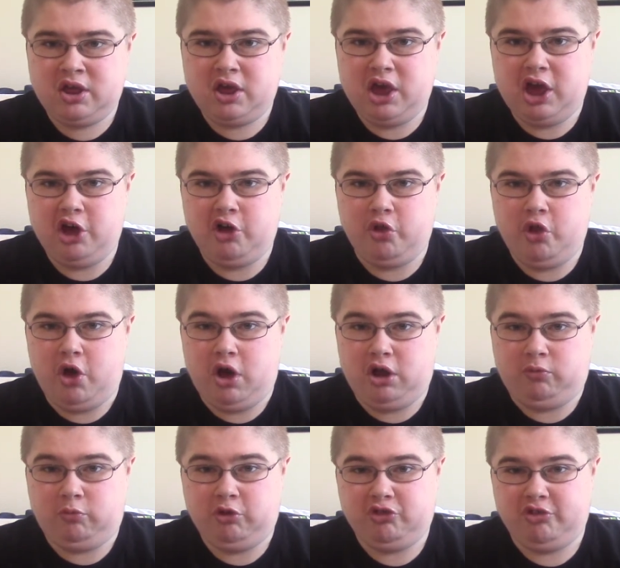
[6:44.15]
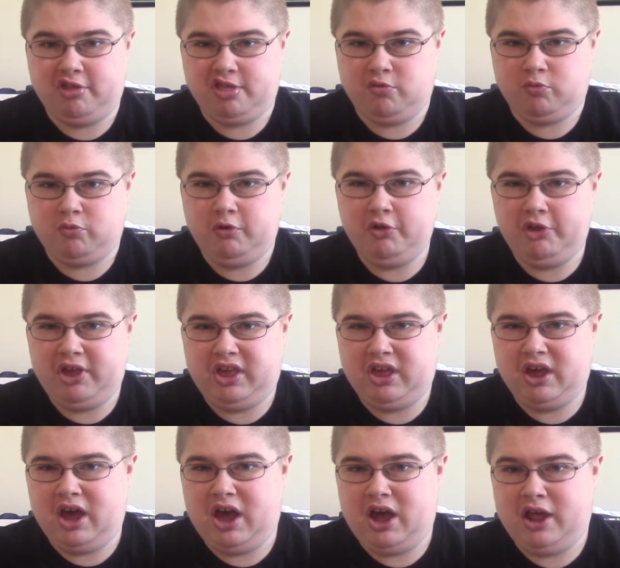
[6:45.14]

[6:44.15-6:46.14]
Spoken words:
Hell On, which is a really